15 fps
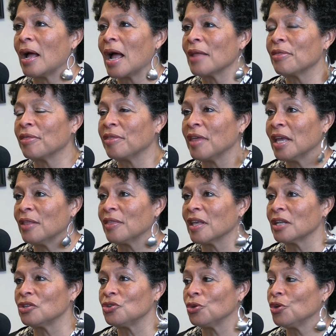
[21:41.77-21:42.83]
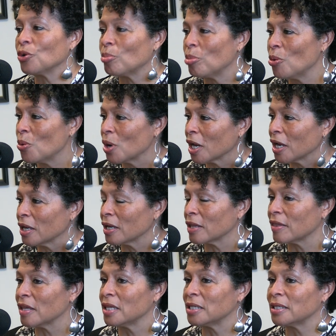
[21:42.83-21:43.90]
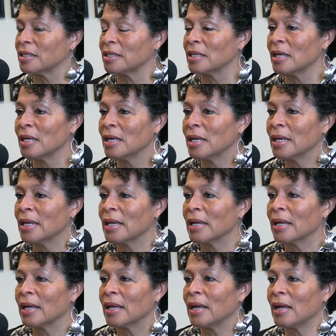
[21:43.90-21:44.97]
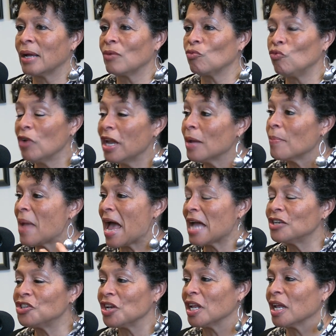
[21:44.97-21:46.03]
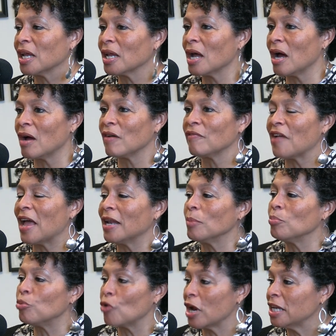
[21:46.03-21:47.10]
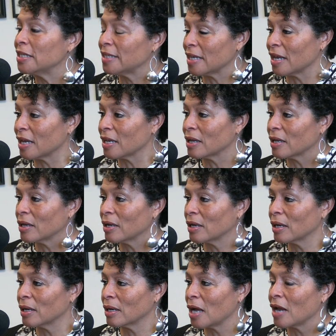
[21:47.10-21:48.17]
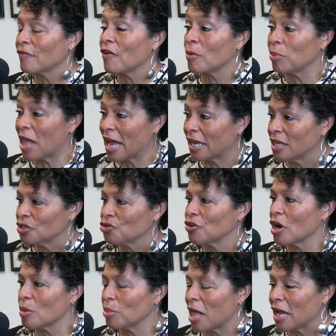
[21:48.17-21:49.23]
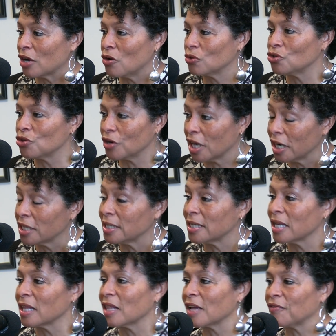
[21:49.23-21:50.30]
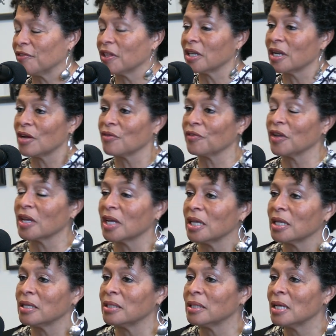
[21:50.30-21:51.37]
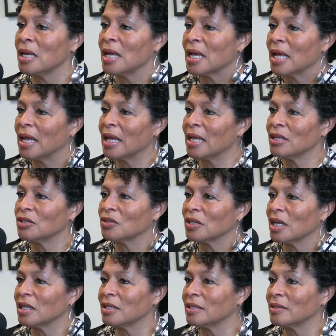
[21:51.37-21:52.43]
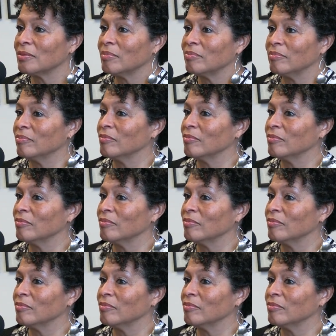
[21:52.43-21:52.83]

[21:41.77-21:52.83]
I think that to your point, this reimagining of and embracing kind of our Black history, our Black culture in a city like Philadelphia is